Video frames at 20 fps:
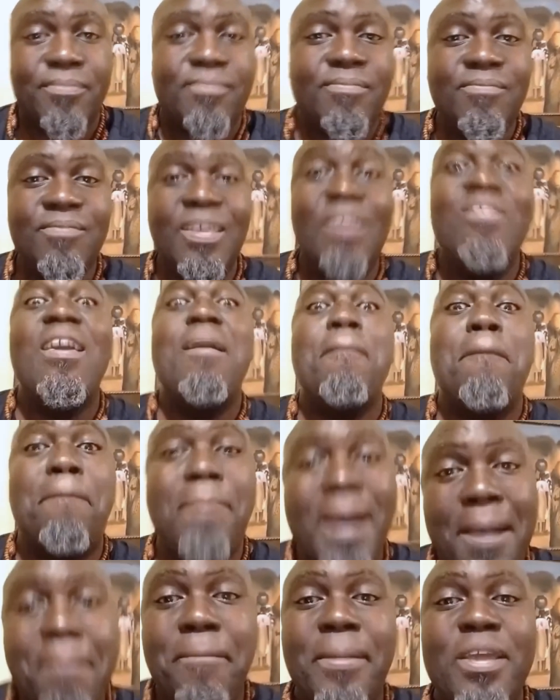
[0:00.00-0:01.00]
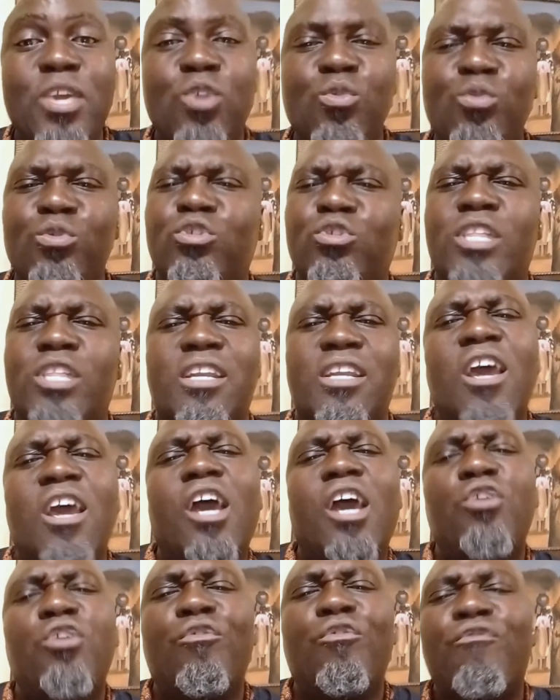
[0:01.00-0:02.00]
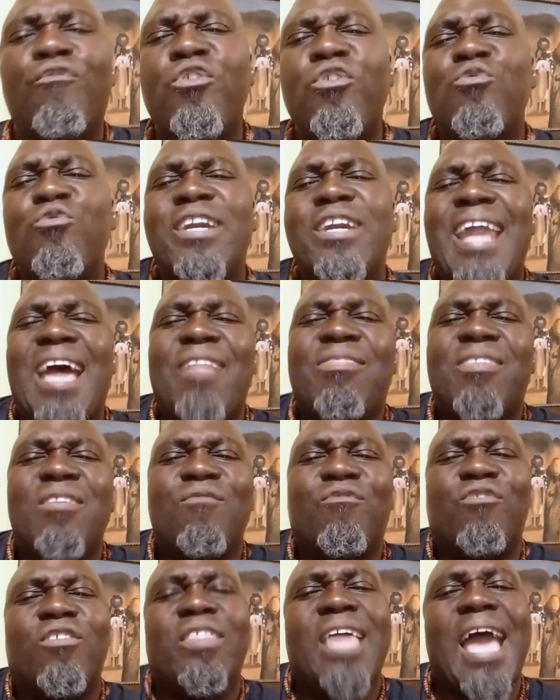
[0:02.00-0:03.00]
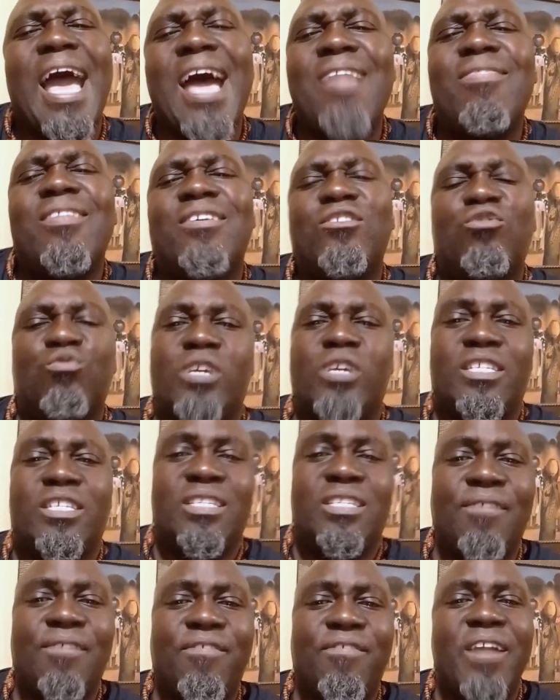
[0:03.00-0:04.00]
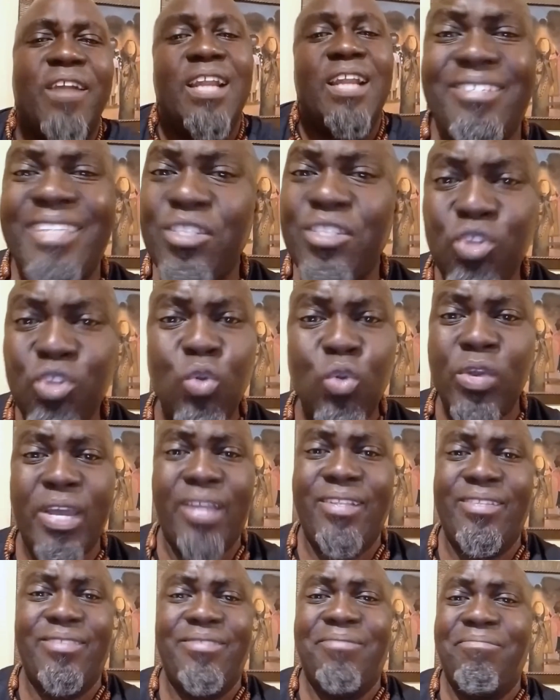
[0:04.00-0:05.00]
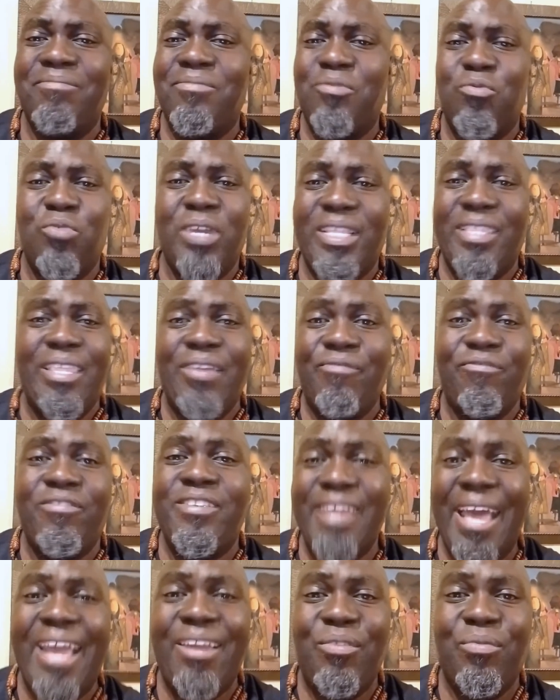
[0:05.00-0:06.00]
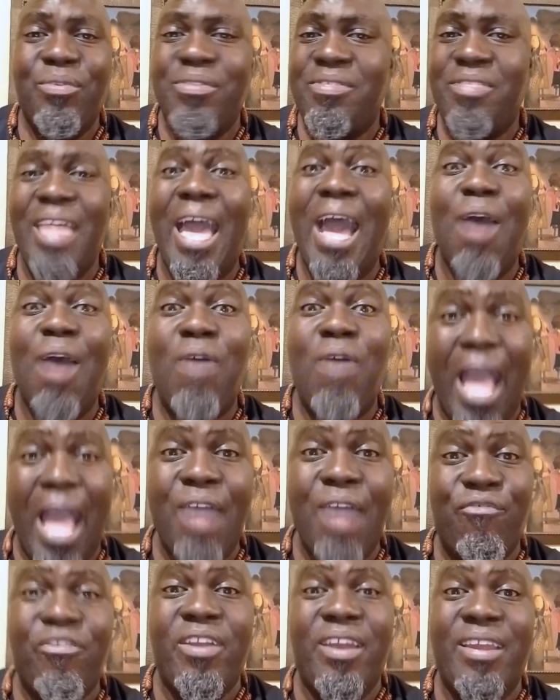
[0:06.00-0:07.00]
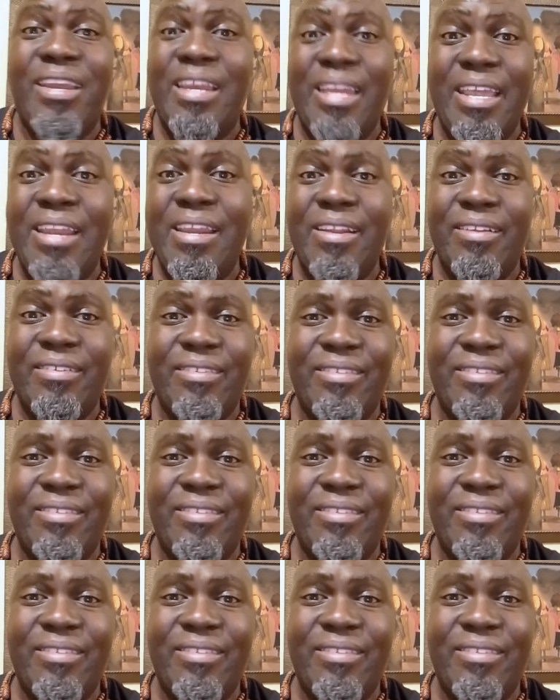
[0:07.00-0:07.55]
They pamper you so that you feel nothing for the others who are suffering. Just look at what they've done with our African leaders.